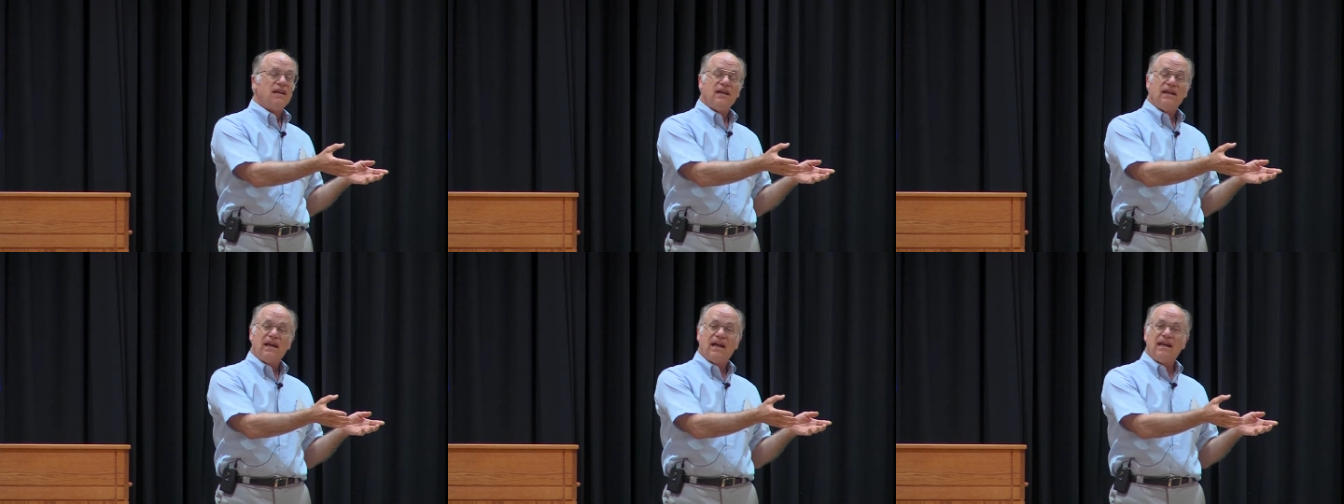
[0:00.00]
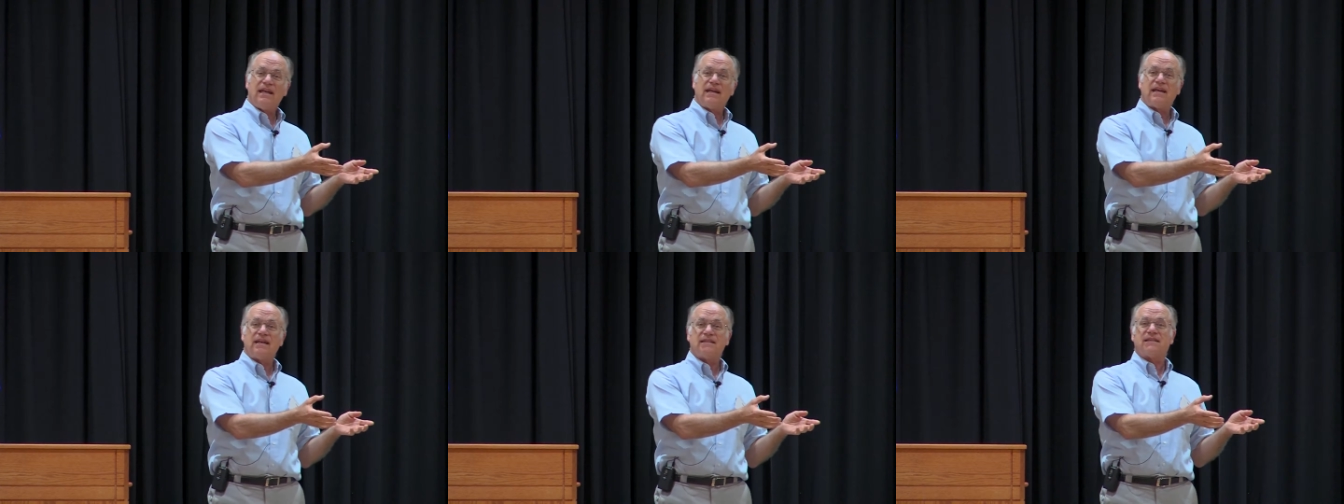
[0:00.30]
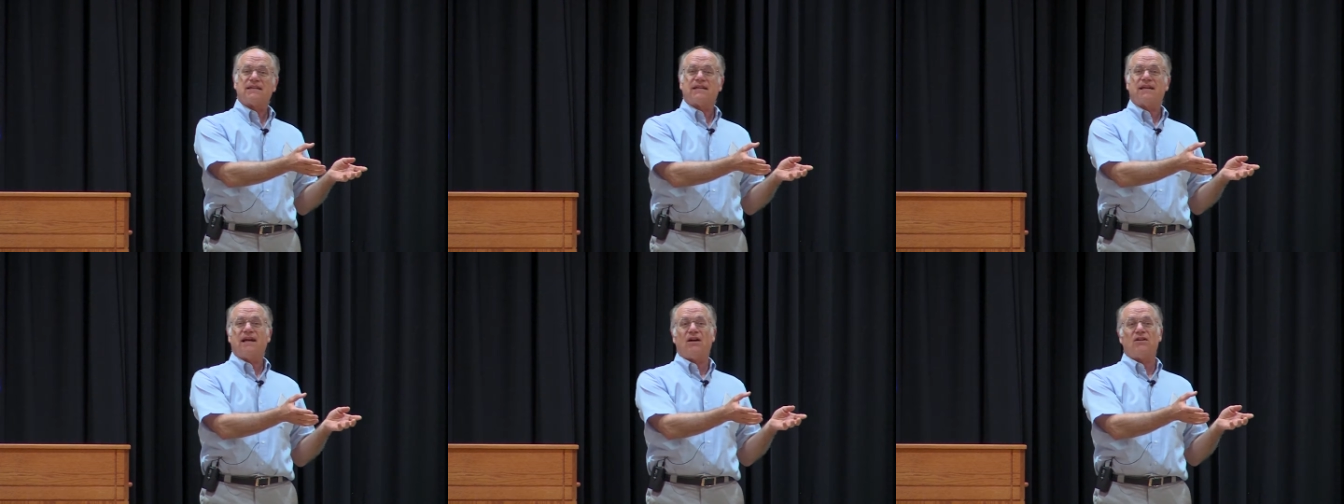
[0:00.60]
And he gets
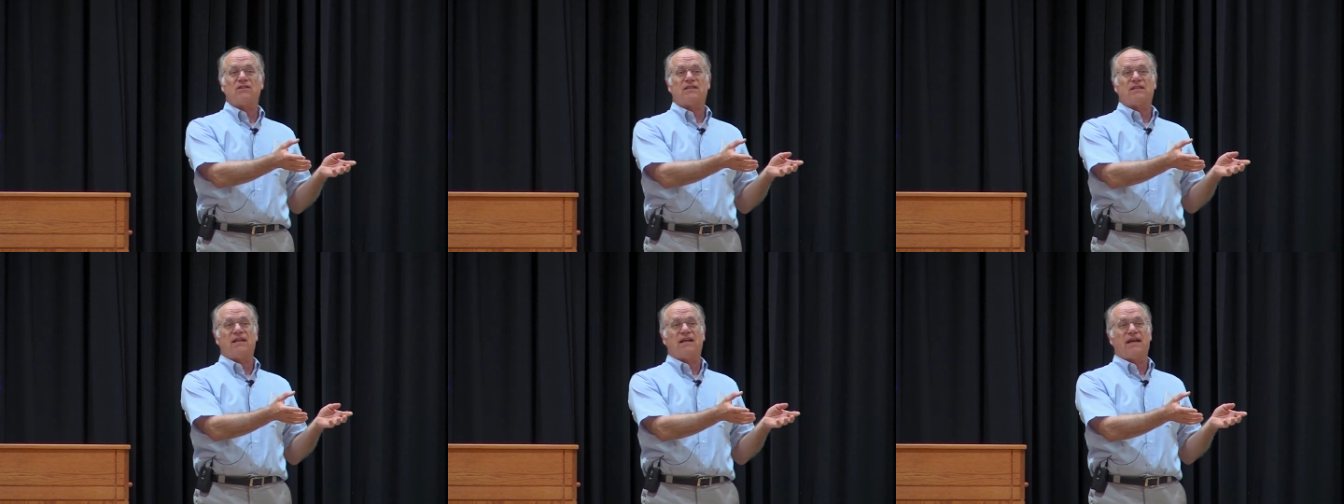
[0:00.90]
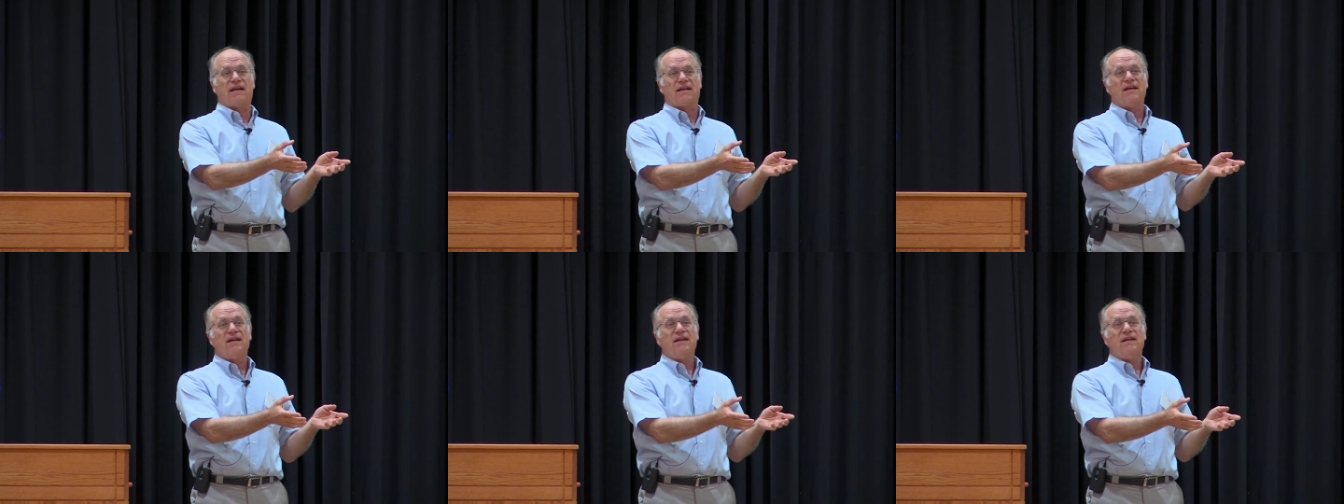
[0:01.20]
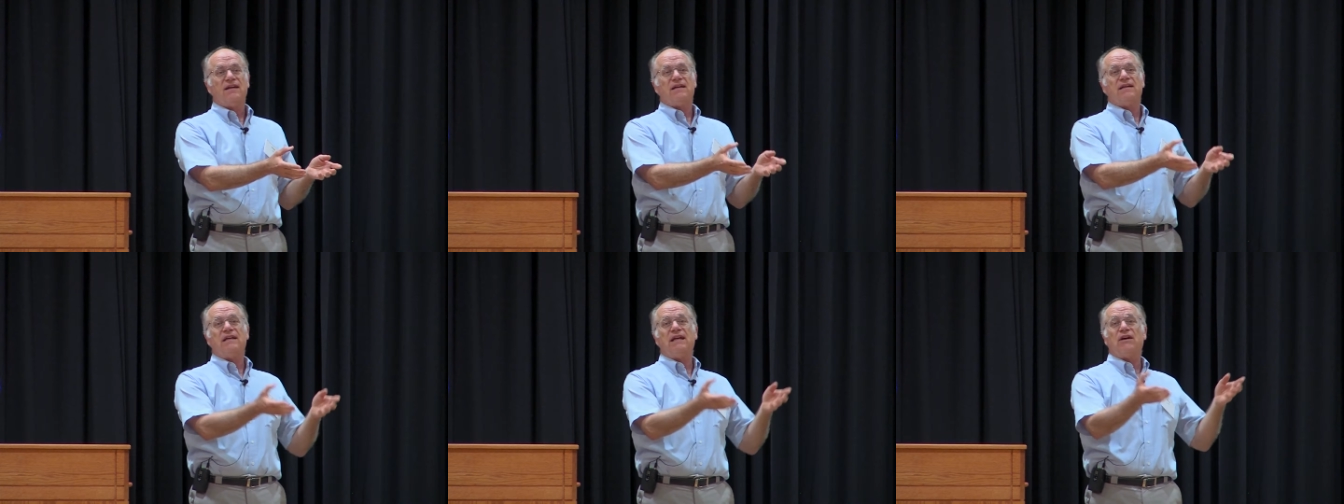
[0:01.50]
accounts like
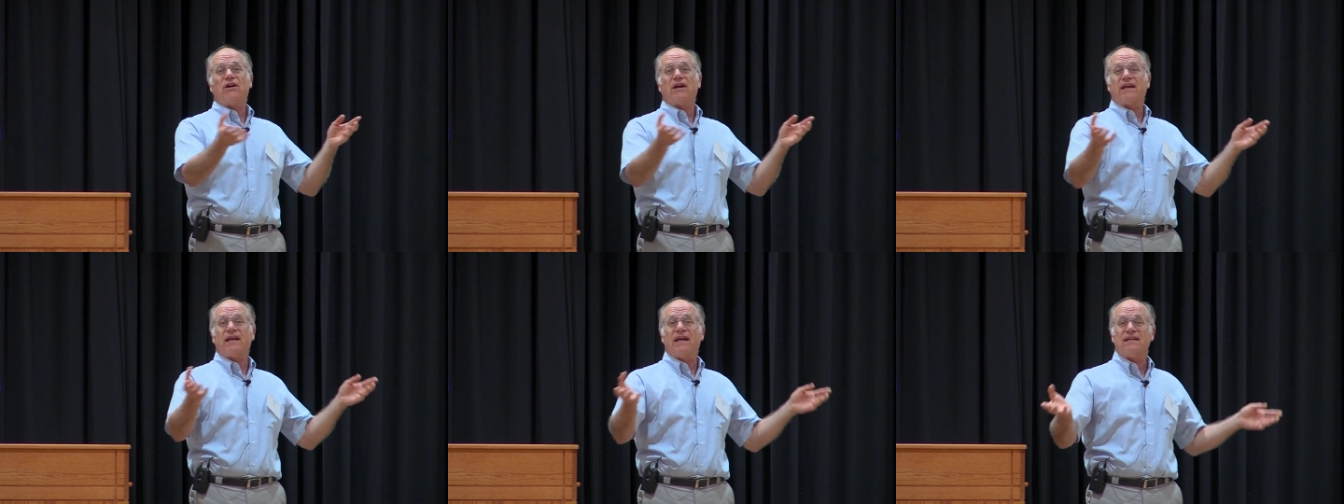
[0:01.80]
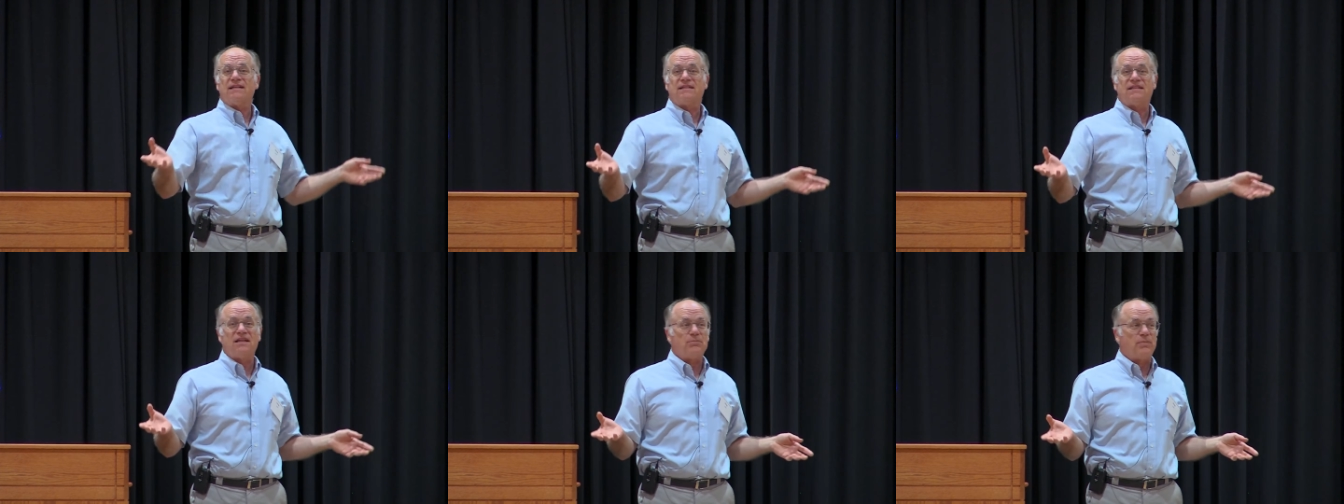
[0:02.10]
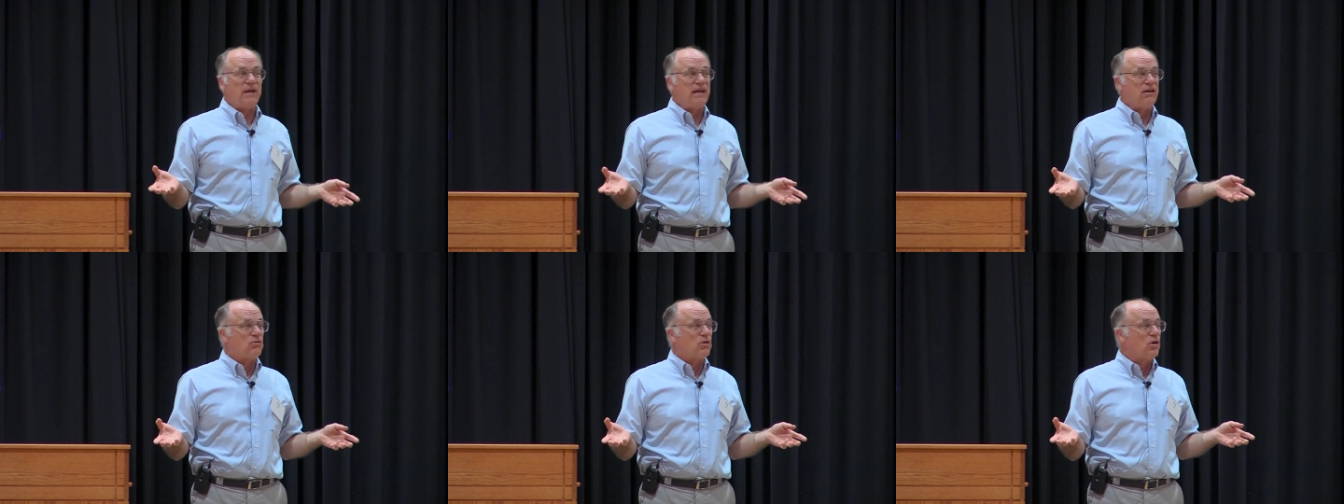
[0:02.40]
Narragansett
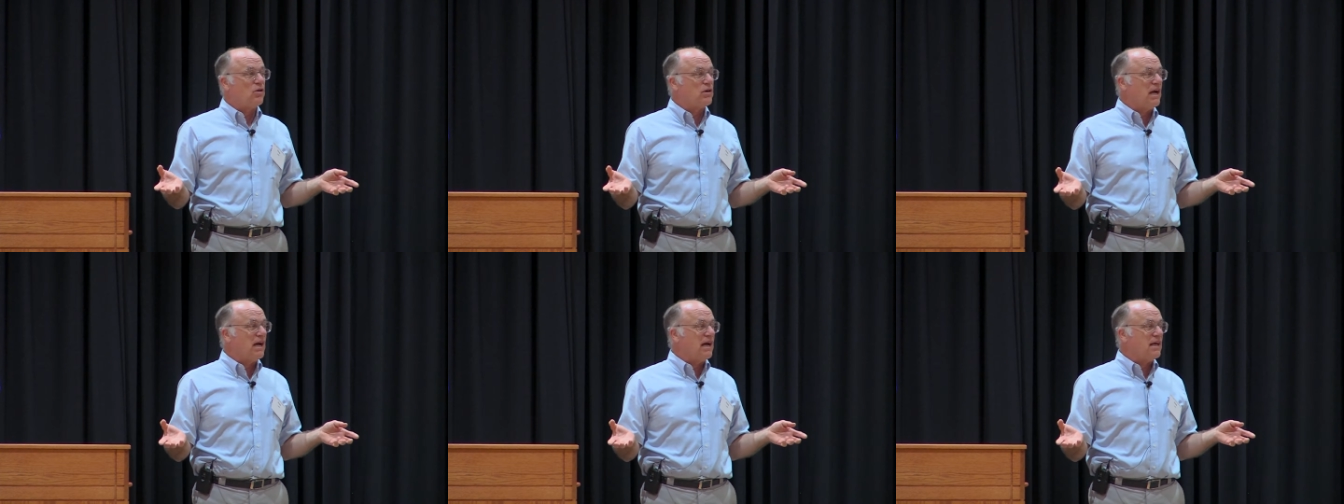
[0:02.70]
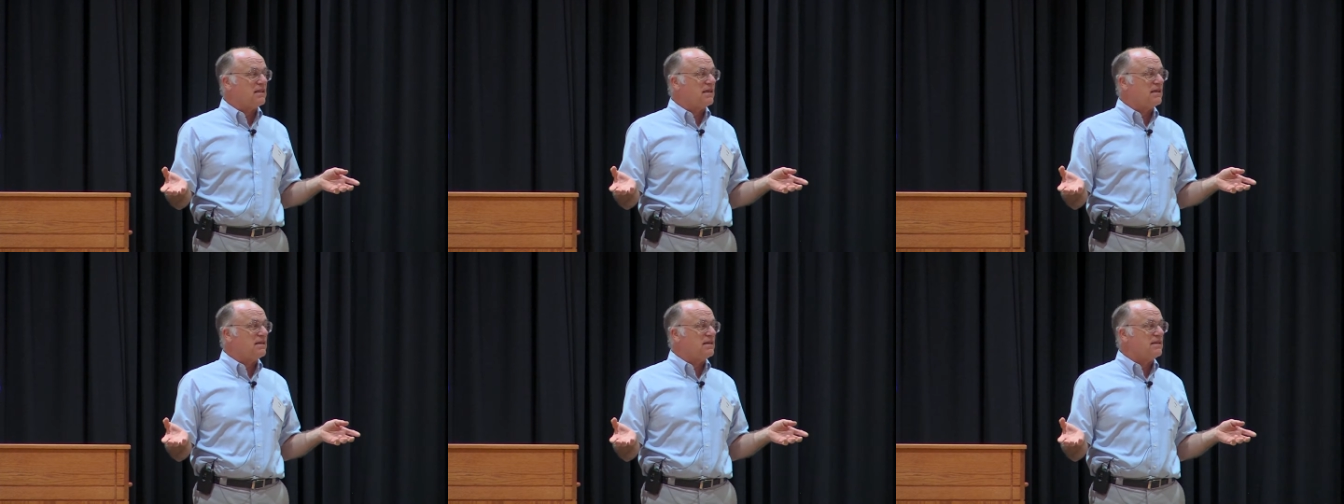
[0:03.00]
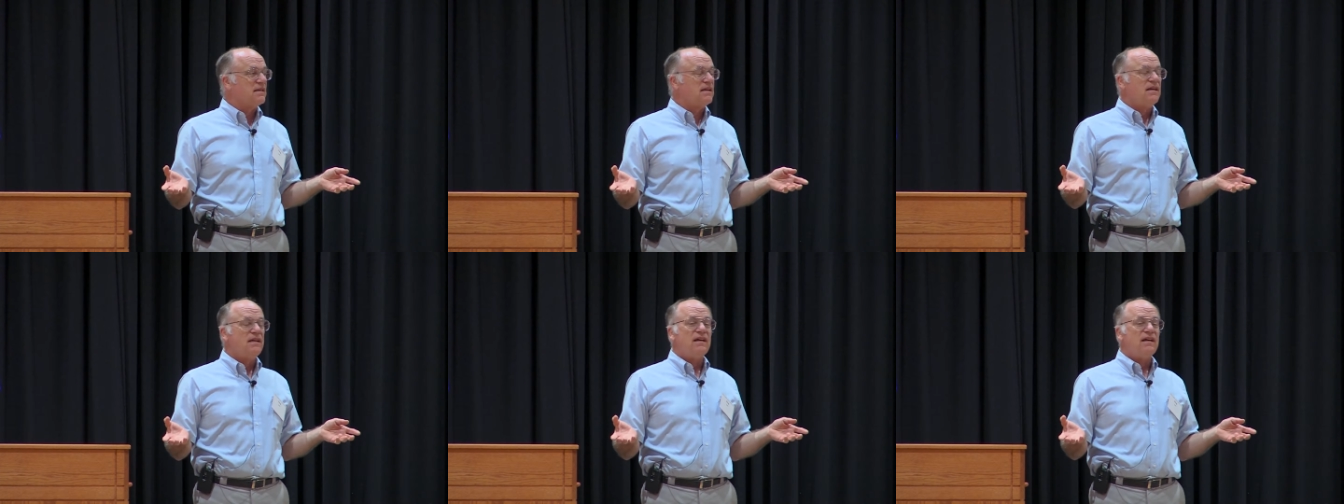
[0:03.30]
Bay, Rhode Island,